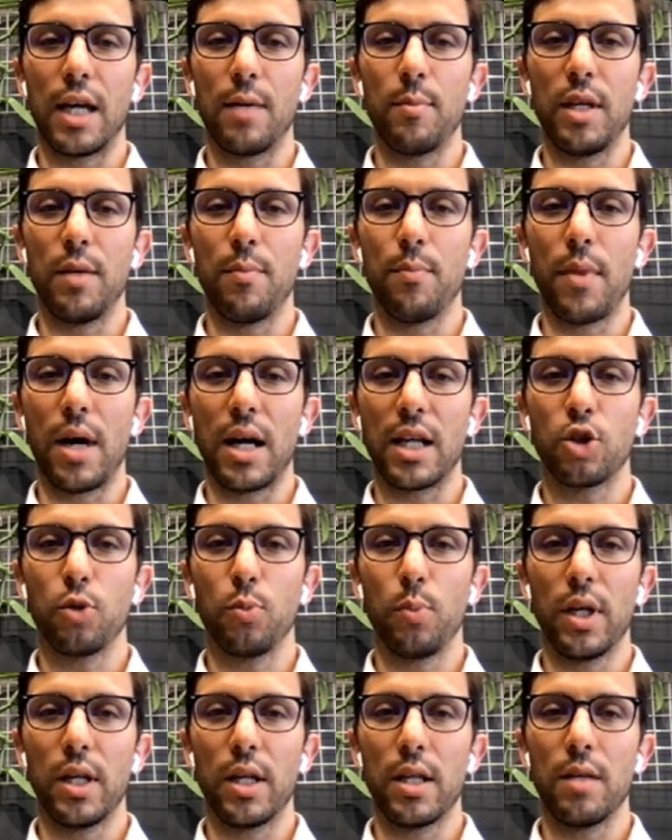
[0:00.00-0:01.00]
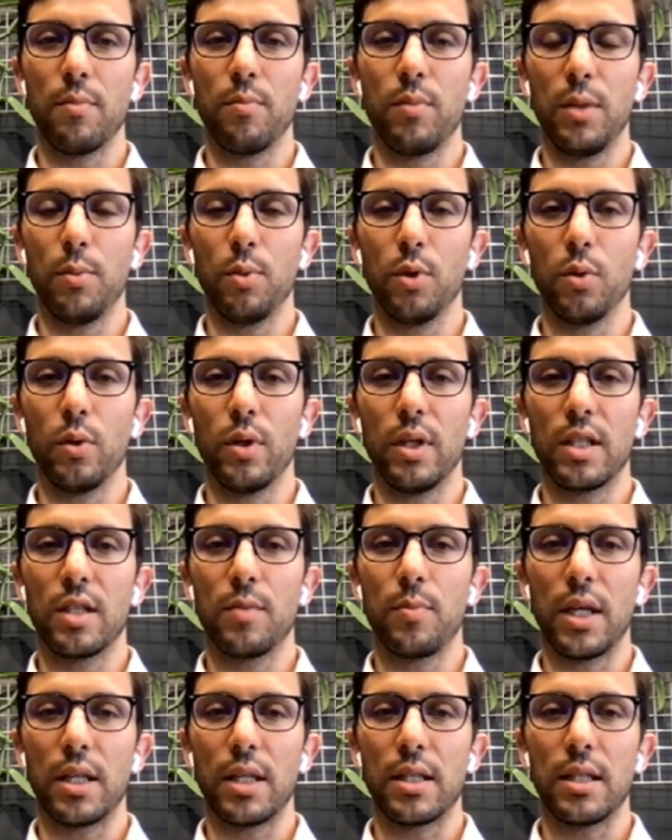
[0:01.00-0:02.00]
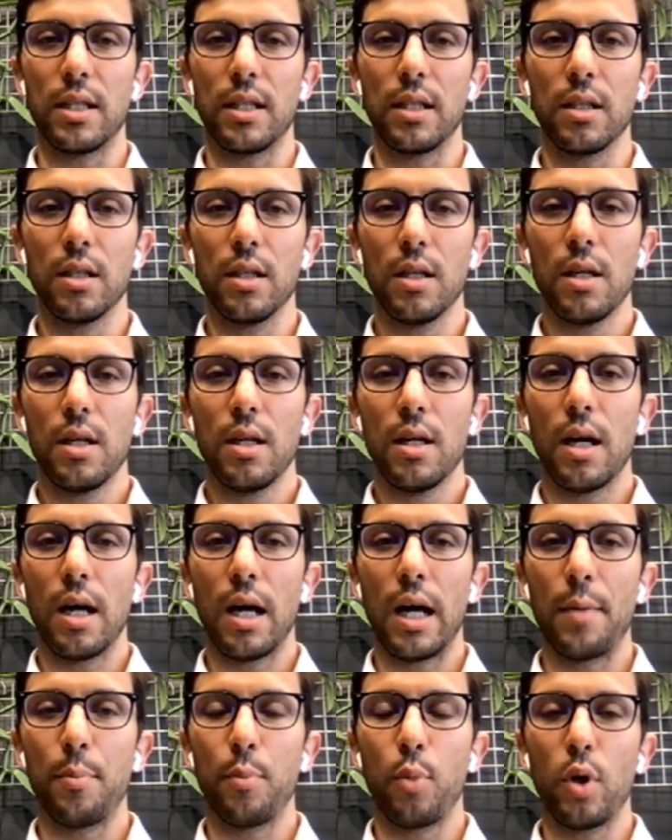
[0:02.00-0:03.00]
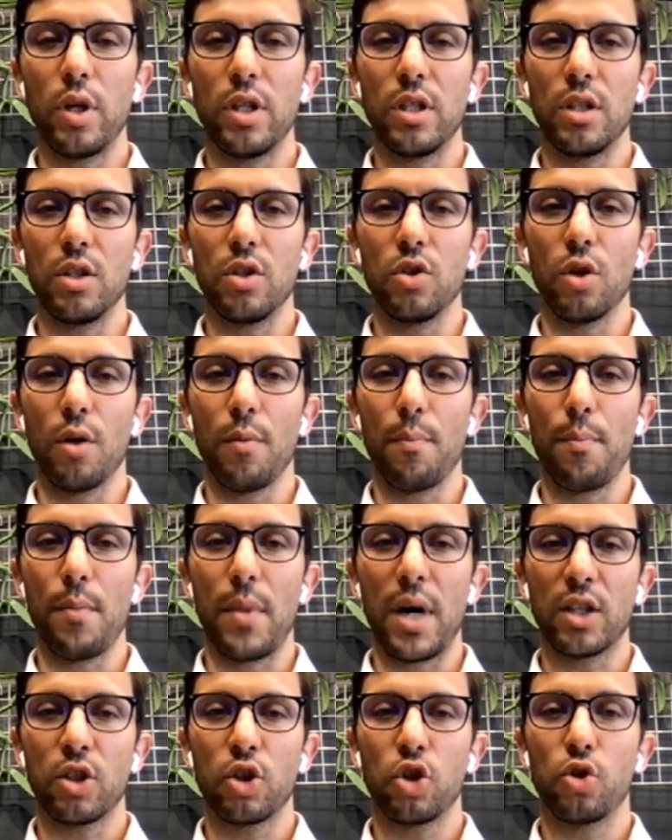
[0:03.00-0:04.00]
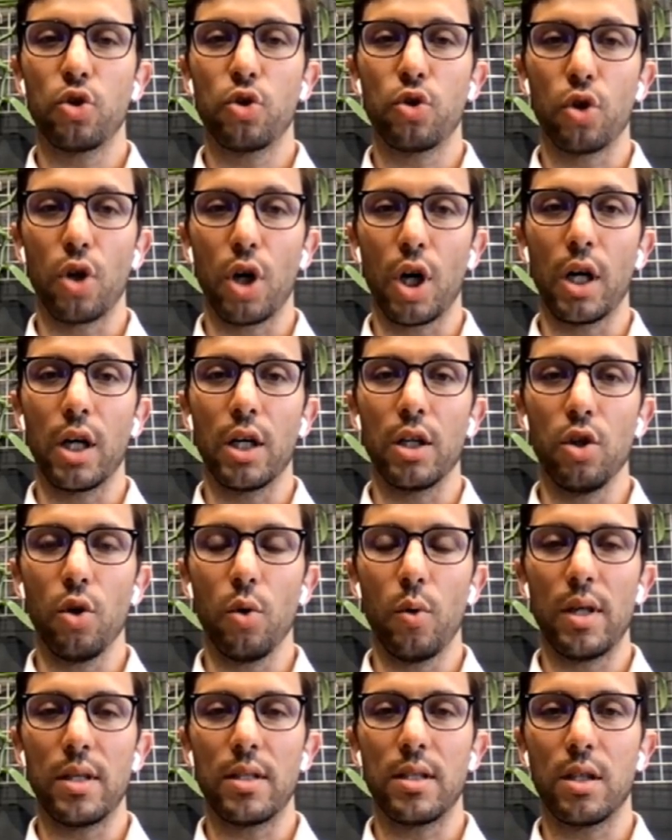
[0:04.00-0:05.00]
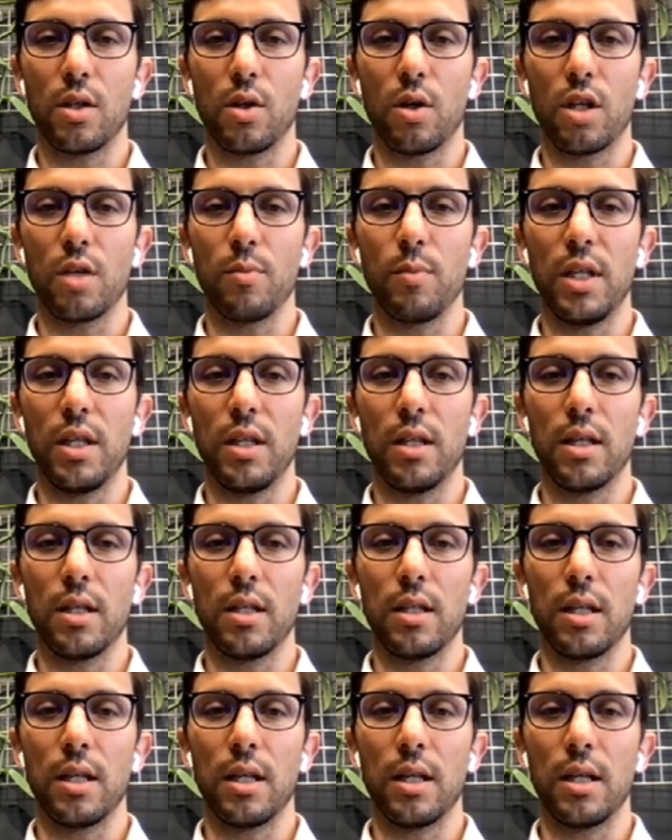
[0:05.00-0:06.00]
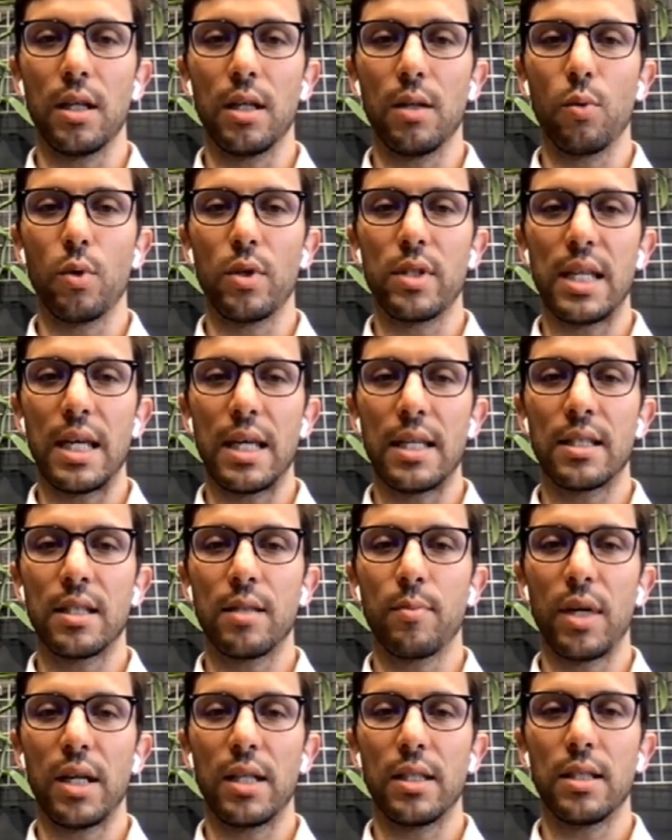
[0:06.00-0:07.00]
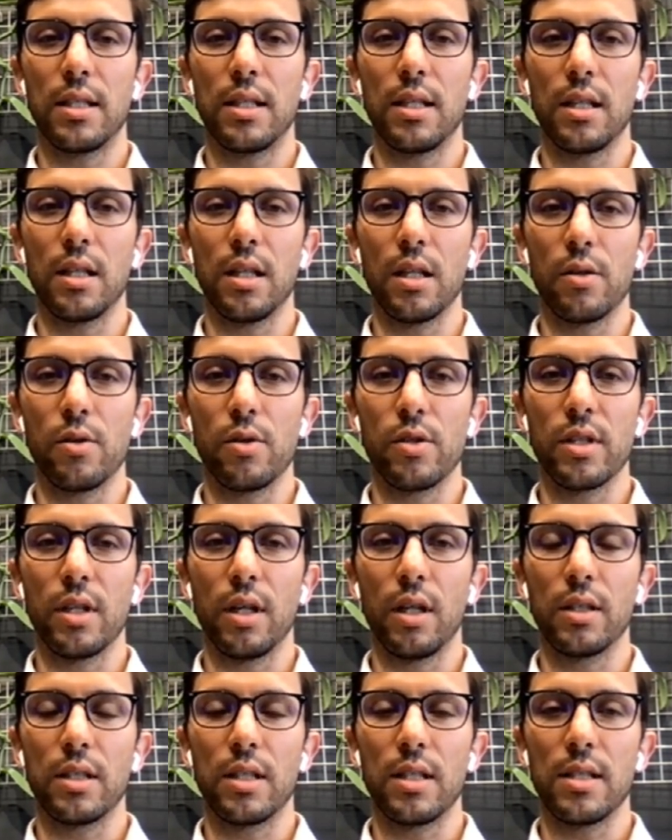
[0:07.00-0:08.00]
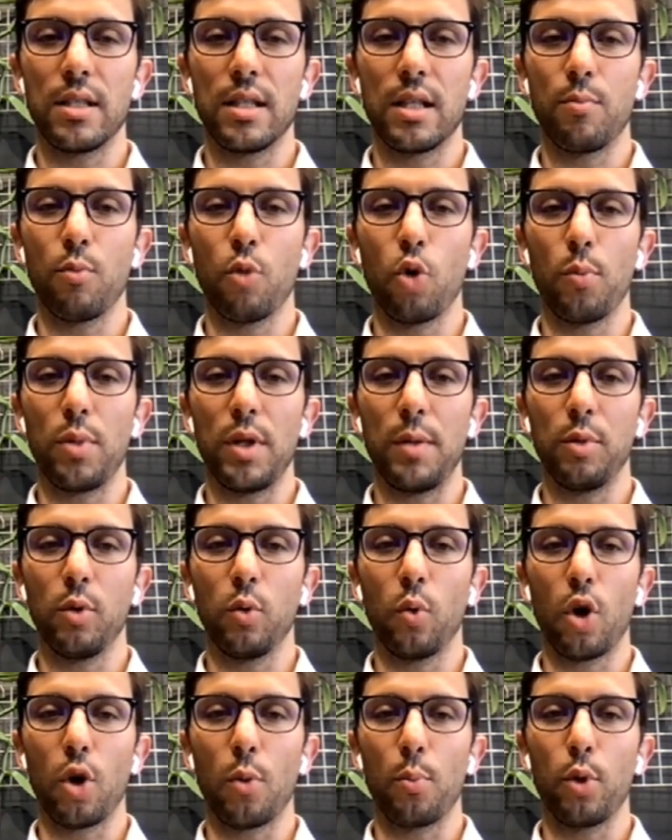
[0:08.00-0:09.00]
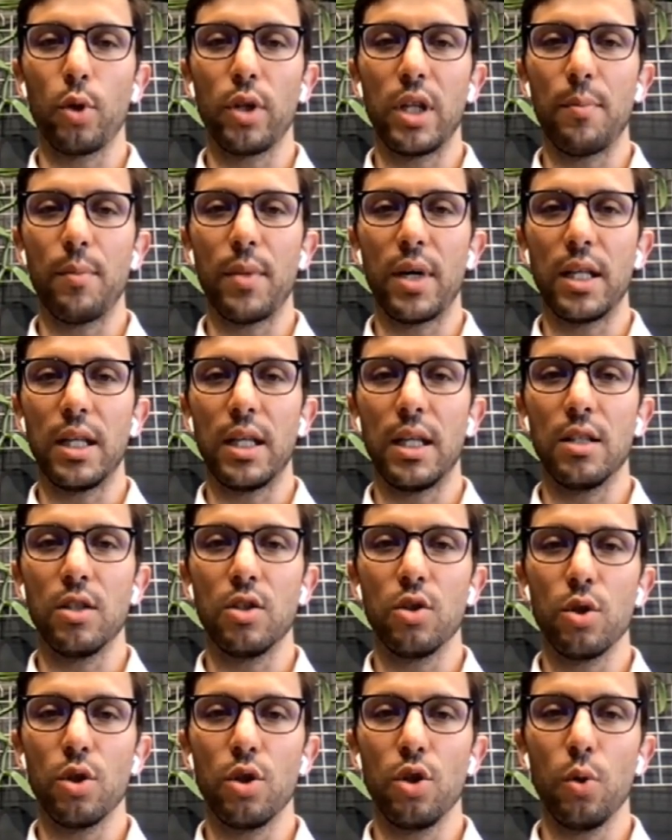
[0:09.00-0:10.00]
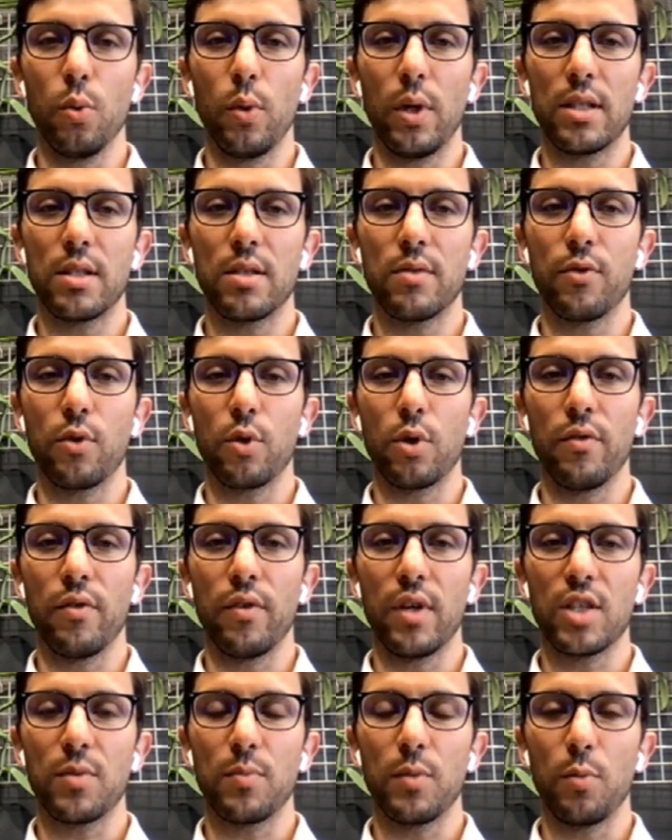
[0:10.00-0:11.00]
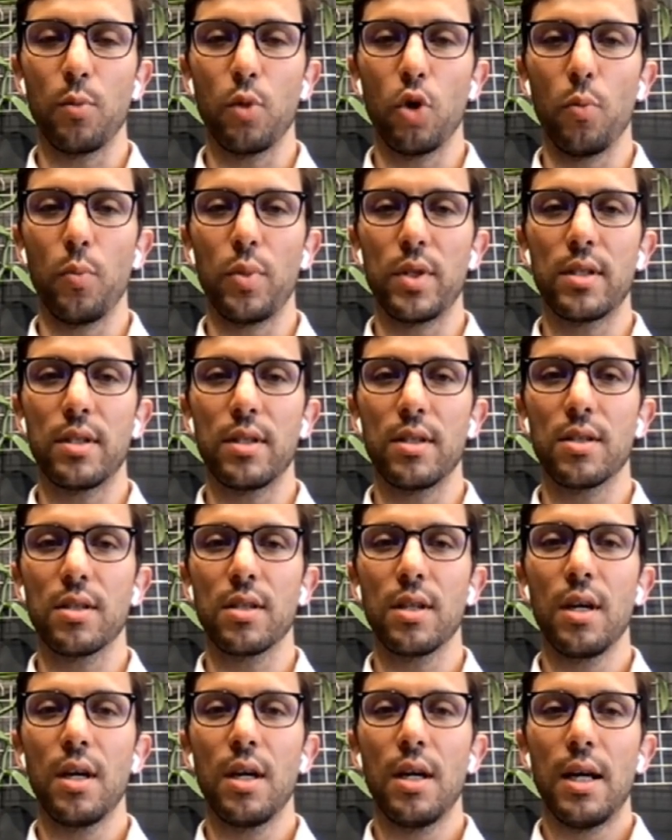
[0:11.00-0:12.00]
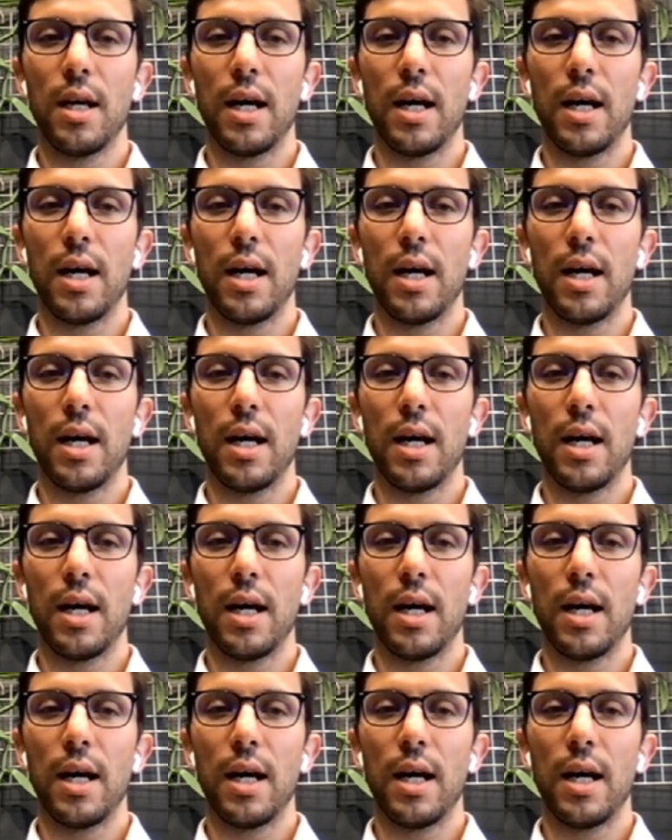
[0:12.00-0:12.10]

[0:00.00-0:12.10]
came in much better than people were expecting, uh, pointing to a much stronger U.S. economy than uh, was estimated. And the result is that more people want to put their money into the U.S. for investment purposes.